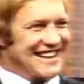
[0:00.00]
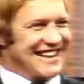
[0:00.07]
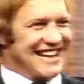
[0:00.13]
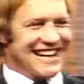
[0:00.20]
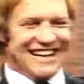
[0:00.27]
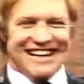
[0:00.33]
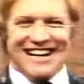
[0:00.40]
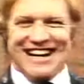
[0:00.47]

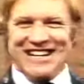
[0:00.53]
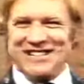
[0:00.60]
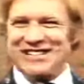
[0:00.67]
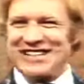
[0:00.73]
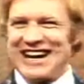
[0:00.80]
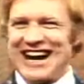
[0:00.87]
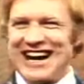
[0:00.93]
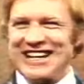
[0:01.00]
kind of Heinz,
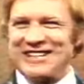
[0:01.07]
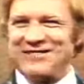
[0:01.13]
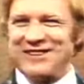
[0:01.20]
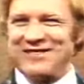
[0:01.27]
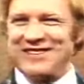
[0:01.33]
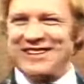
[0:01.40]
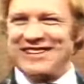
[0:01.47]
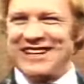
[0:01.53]
uh, Heinz
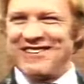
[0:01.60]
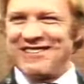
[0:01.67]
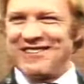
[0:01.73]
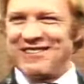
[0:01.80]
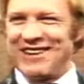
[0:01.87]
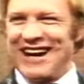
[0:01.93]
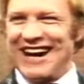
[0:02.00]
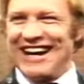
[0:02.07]
57
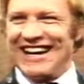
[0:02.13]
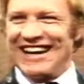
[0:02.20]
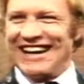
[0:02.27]
variety.